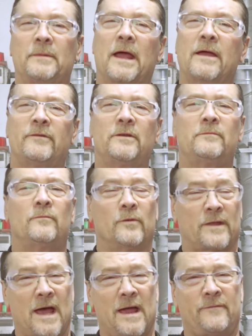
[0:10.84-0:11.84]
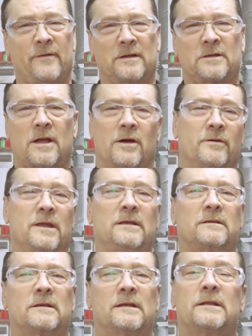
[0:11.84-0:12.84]
David with IFS
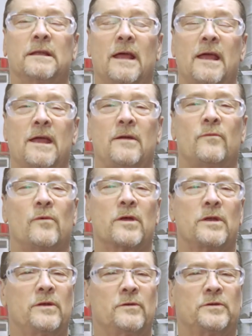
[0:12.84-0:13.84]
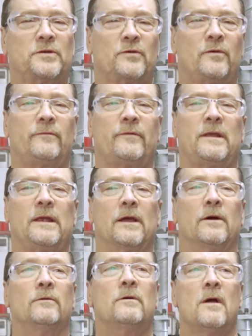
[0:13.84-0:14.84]
Coatings, and today we're going to do a short
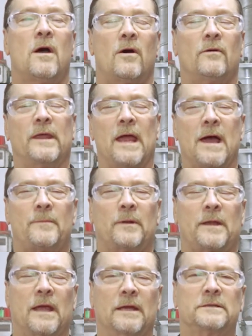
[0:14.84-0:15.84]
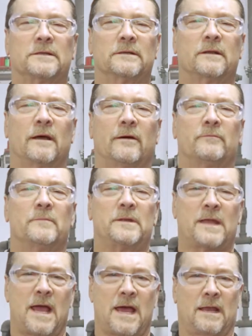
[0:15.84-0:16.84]
video on the application of
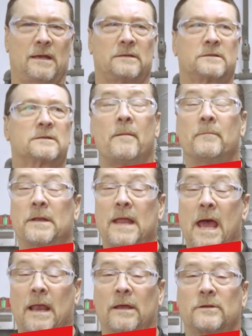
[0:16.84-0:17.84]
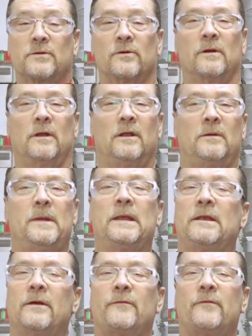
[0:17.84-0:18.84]
metallics. Metallics are a little bit
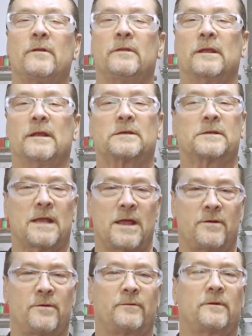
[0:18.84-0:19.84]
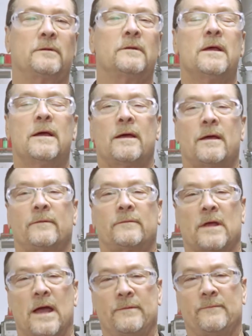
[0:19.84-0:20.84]
different than a standard
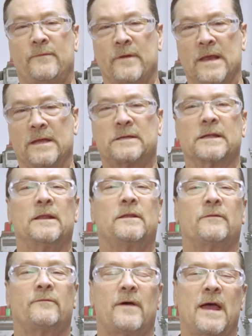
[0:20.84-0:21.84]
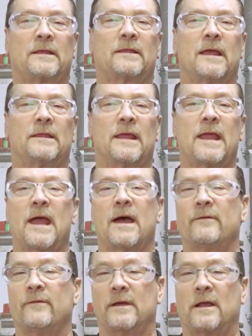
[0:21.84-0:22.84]
type finish in the fact that they
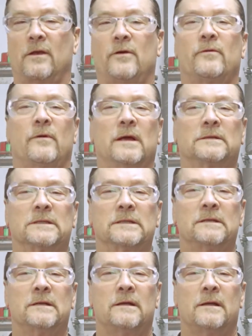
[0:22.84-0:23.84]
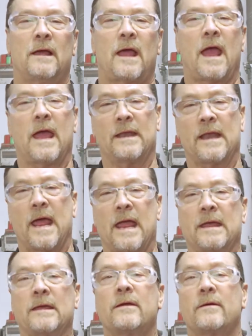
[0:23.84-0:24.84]
have a clear resin and
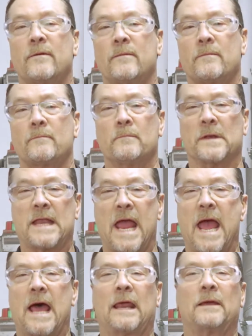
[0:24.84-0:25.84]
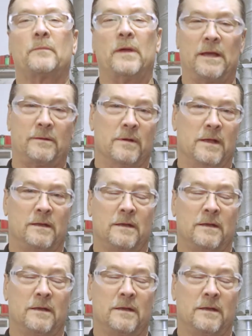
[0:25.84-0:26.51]
a metallic pigment.